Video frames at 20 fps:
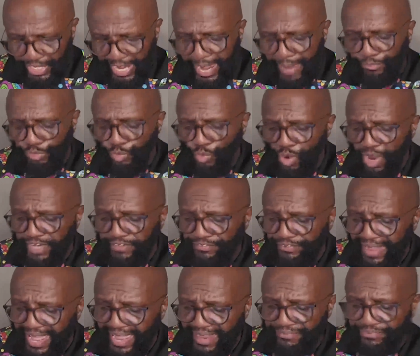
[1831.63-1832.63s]
James 1,
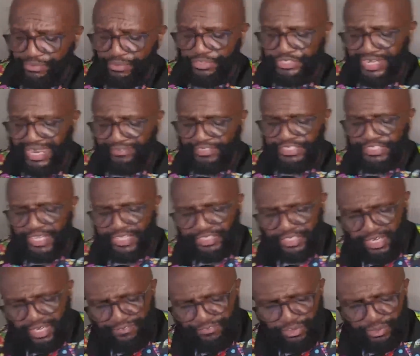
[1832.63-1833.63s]
5 through 7
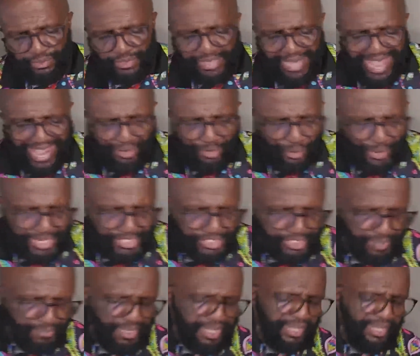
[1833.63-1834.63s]
says, if you lack
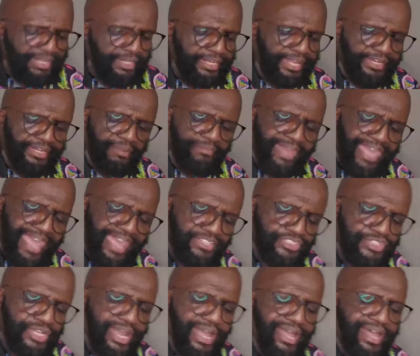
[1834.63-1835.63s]
wisdom, let him
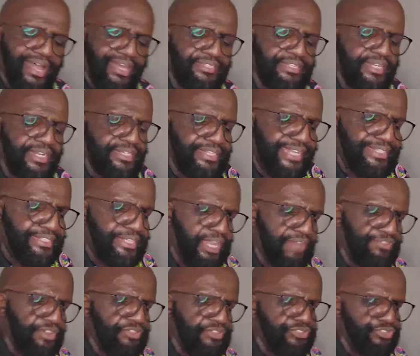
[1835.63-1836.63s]
ask God that
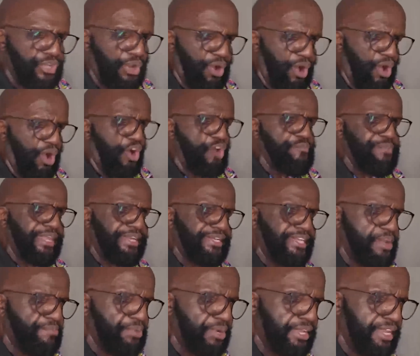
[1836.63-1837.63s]
give it to all men
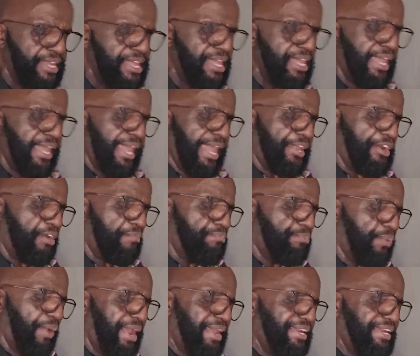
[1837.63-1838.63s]
liberally and
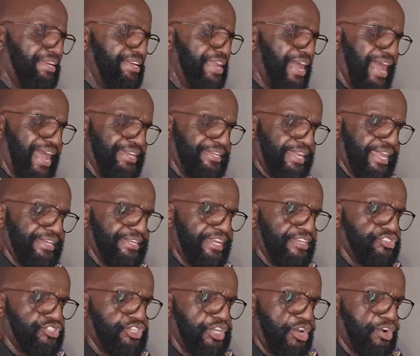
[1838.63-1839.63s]
upbraid it not, and
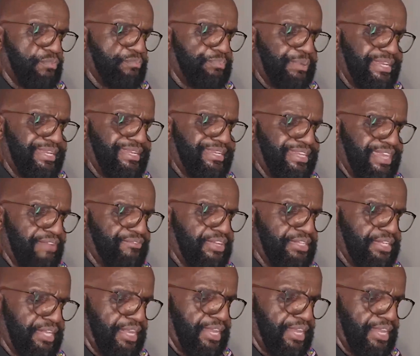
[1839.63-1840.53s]
it shall be given